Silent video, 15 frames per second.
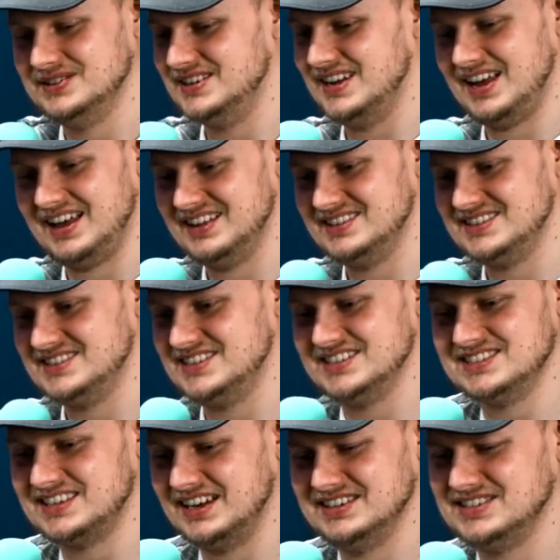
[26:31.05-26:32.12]
It's
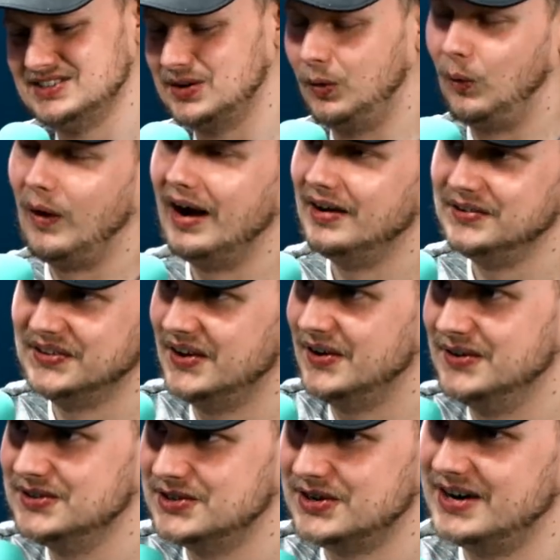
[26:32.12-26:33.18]
just like such a wild
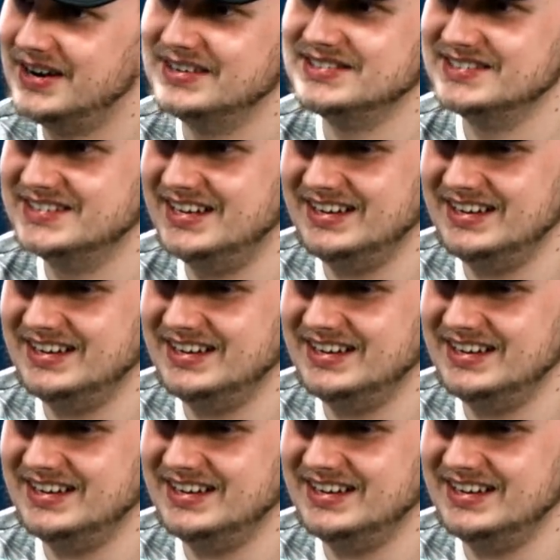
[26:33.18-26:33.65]
contrast.